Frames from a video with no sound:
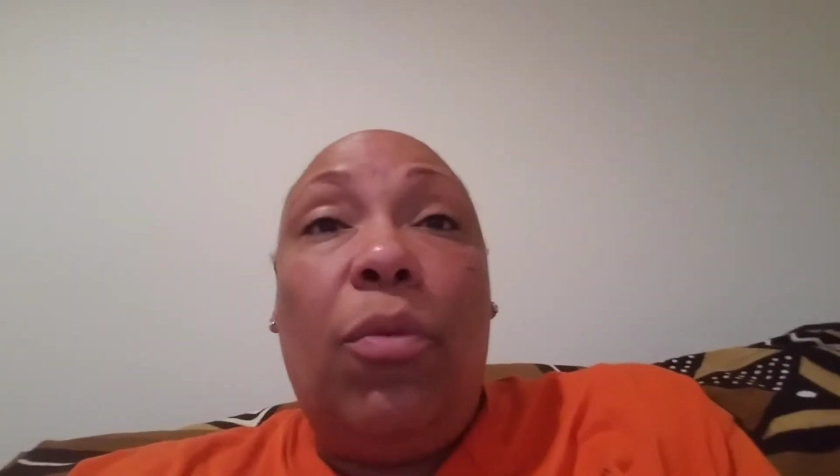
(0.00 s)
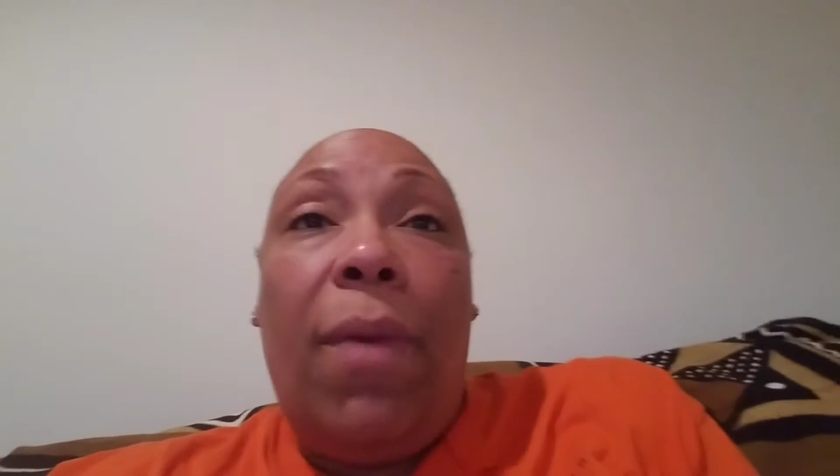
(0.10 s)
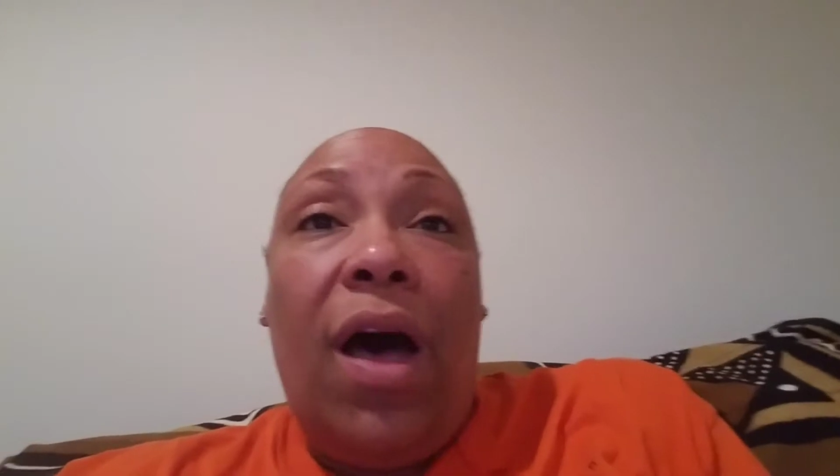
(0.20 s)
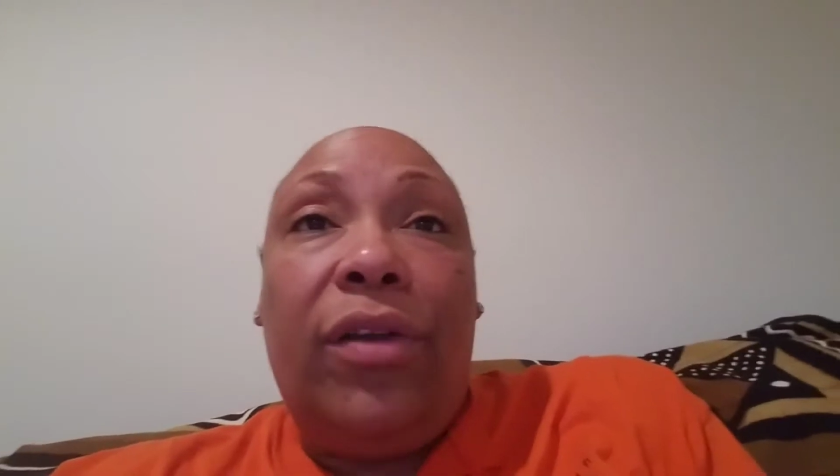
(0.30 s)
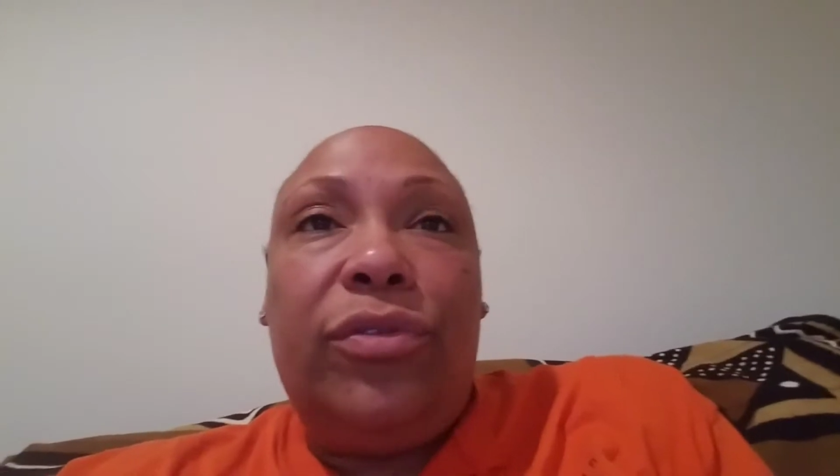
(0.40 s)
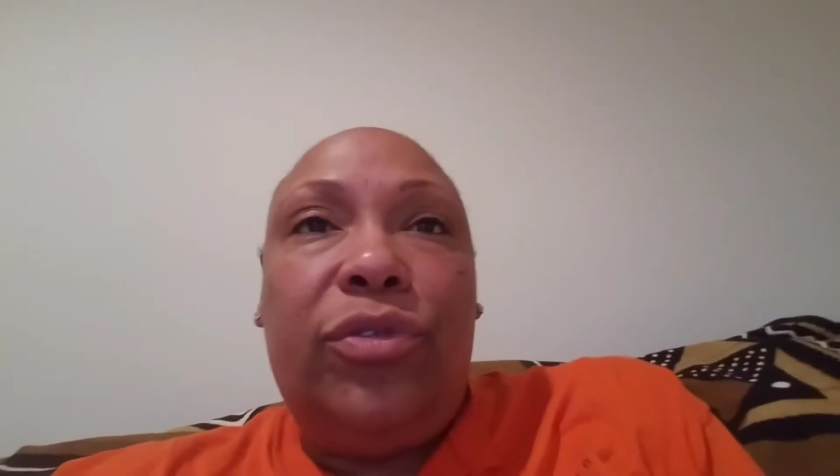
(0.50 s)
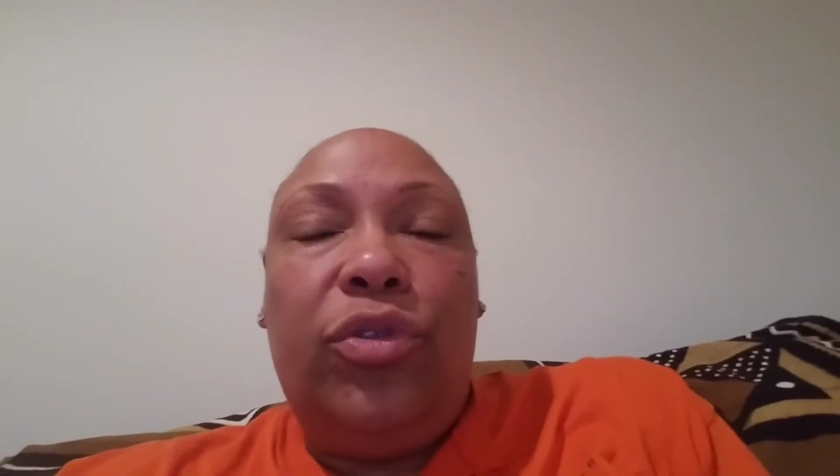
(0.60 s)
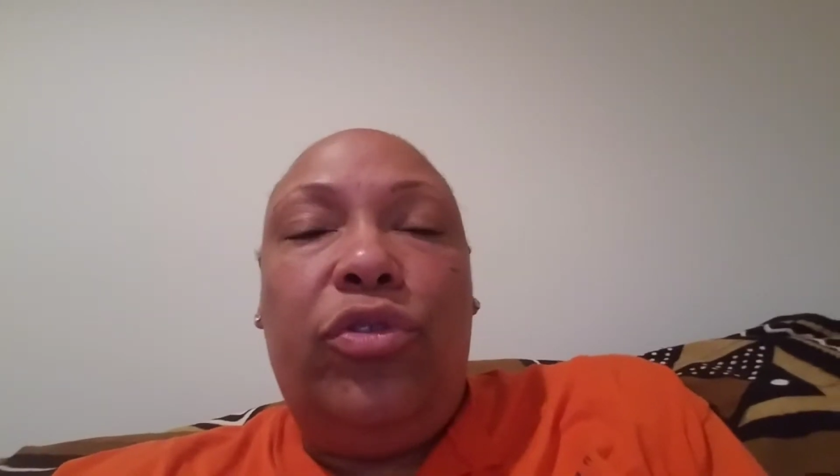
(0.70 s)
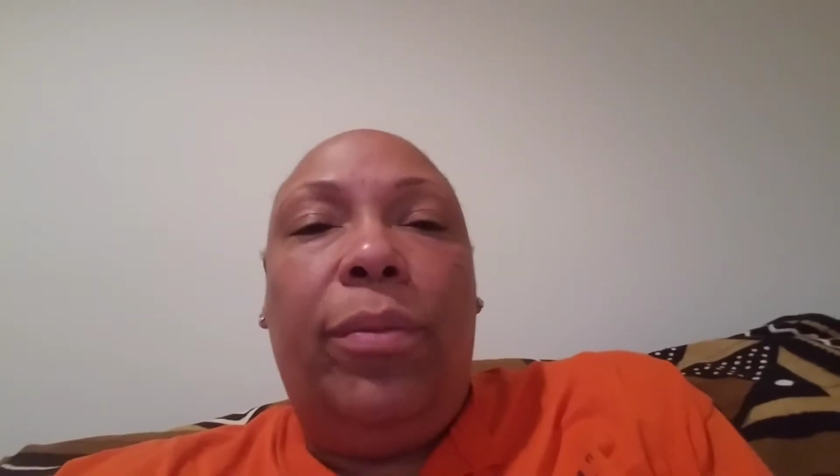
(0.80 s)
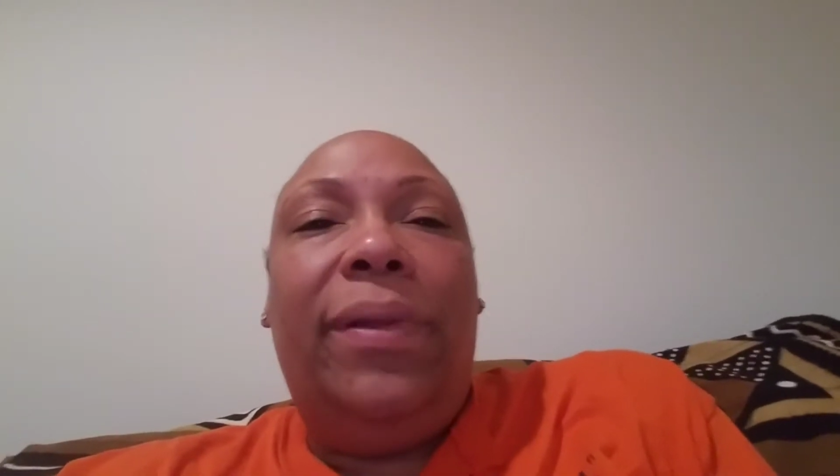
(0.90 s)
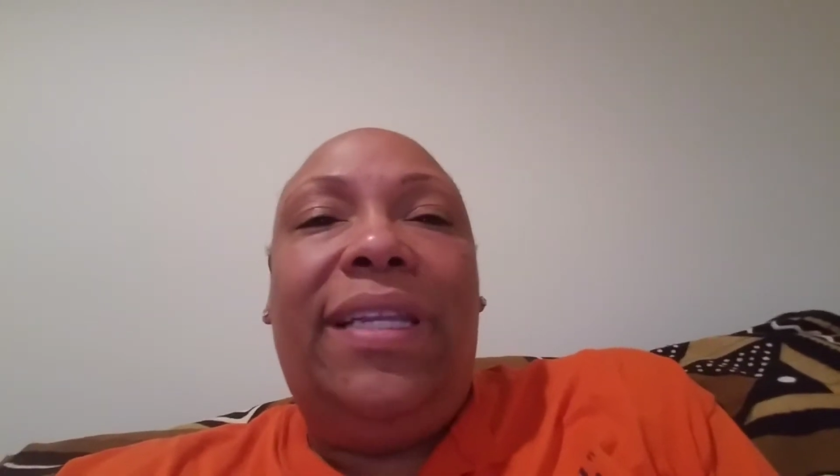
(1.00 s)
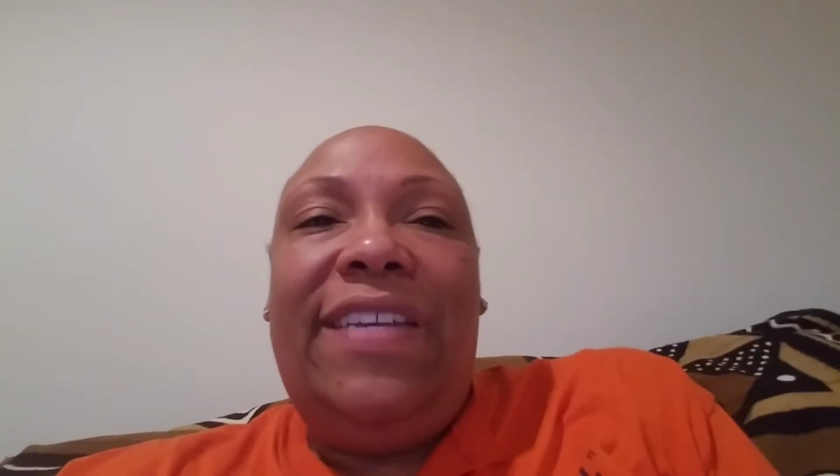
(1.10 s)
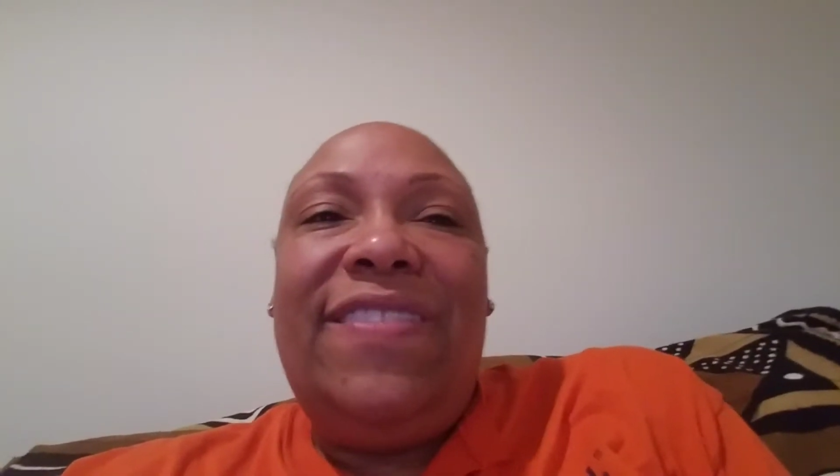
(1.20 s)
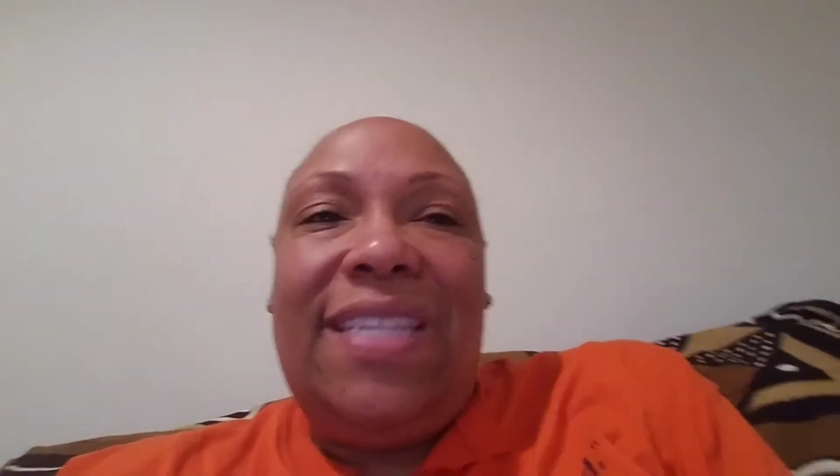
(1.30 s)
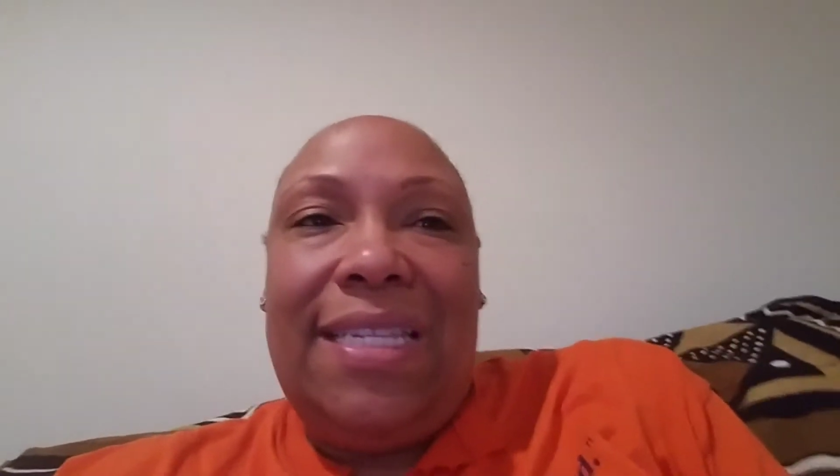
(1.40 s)
models or your
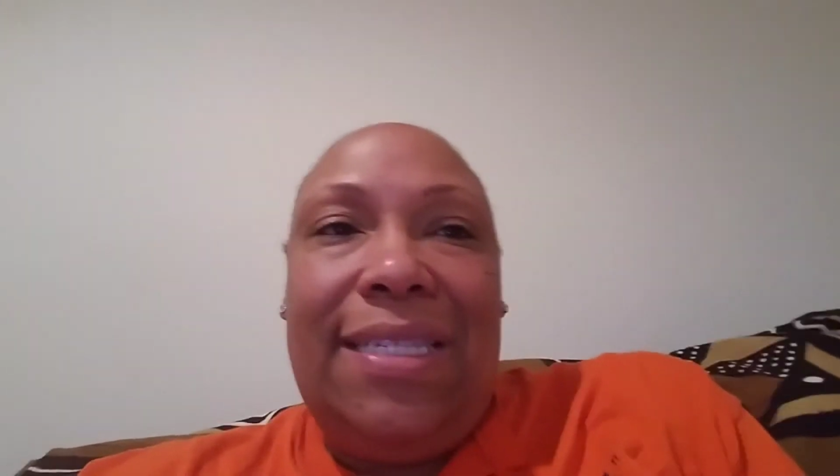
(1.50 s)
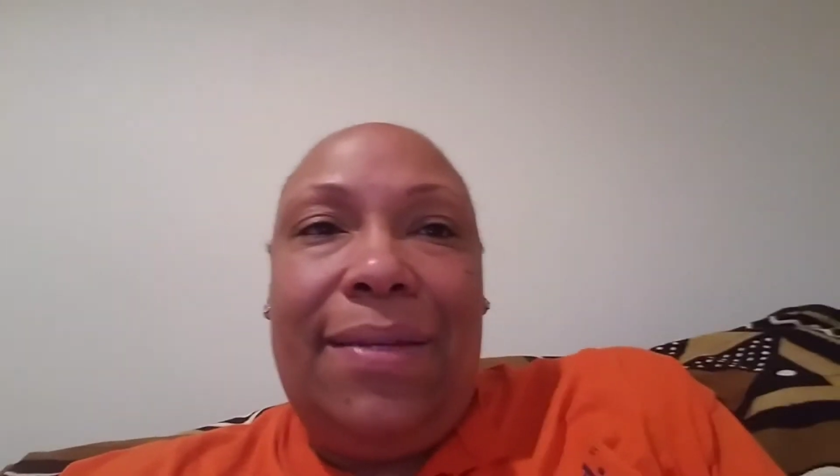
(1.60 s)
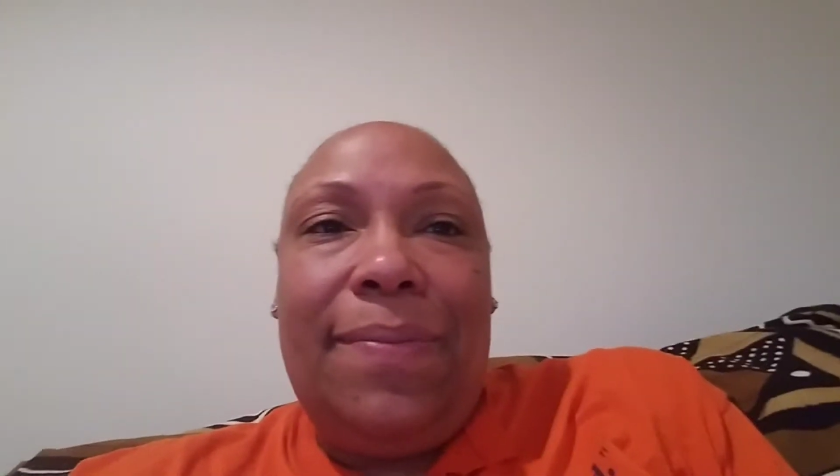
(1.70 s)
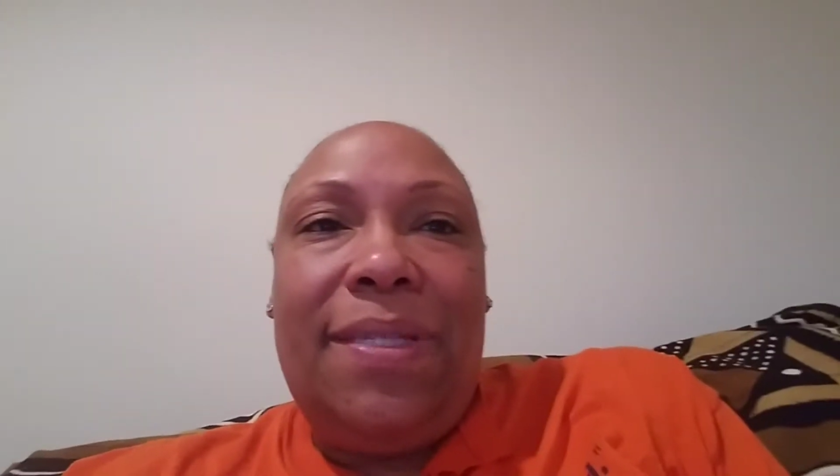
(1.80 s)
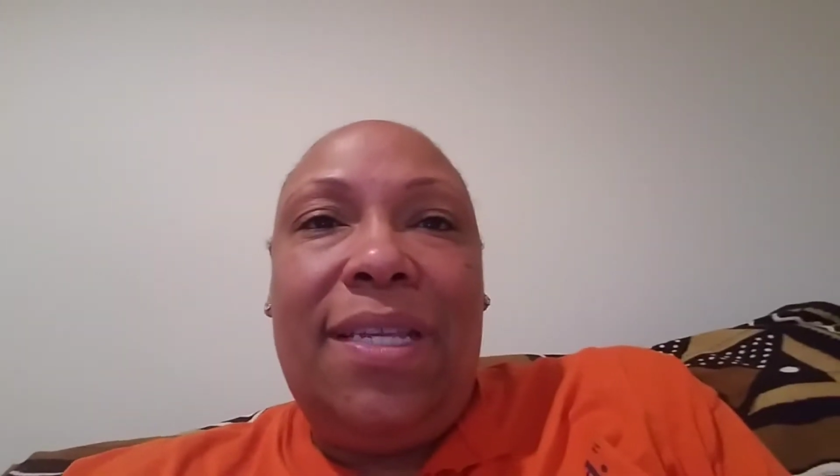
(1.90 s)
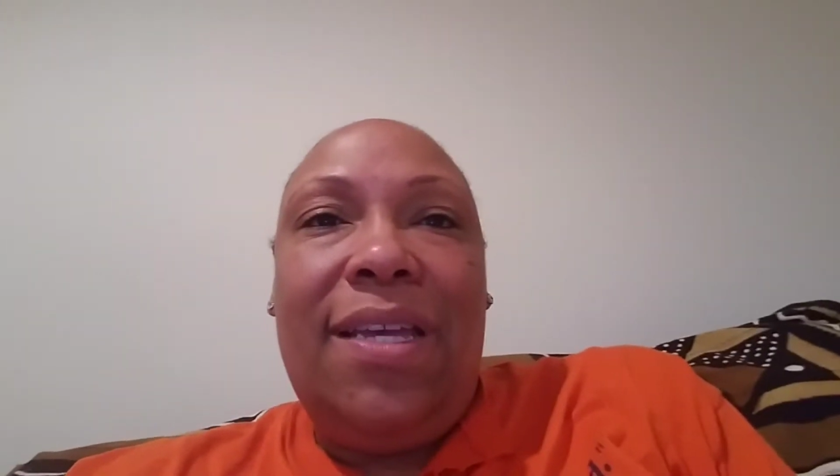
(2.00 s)
belief systems.